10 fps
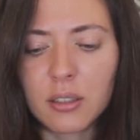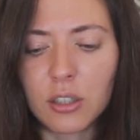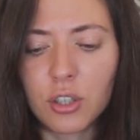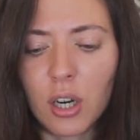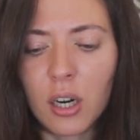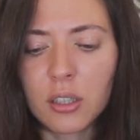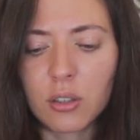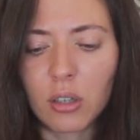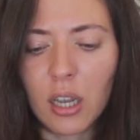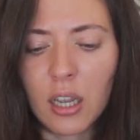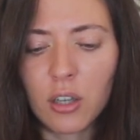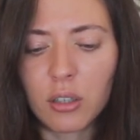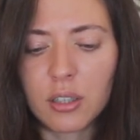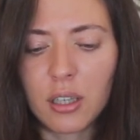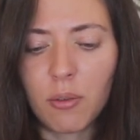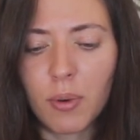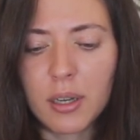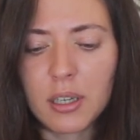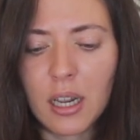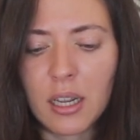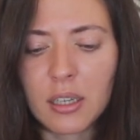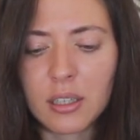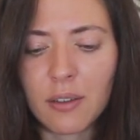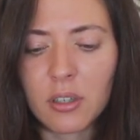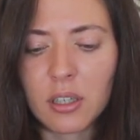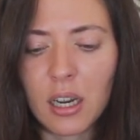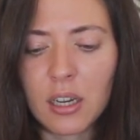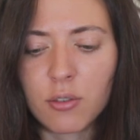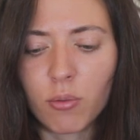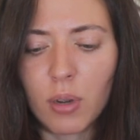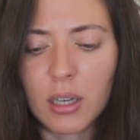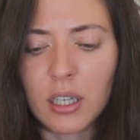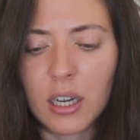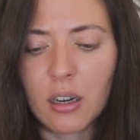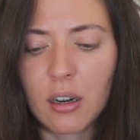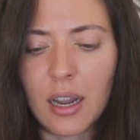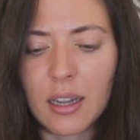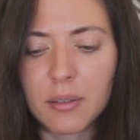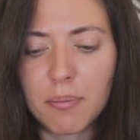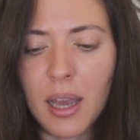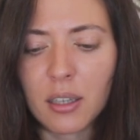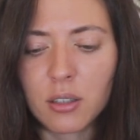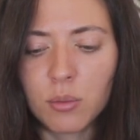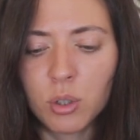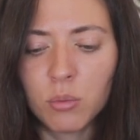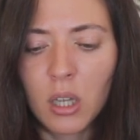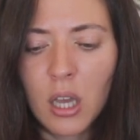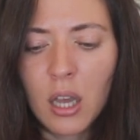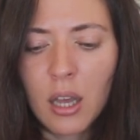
the chart, okay, you see one day, seven days, one year and maximum.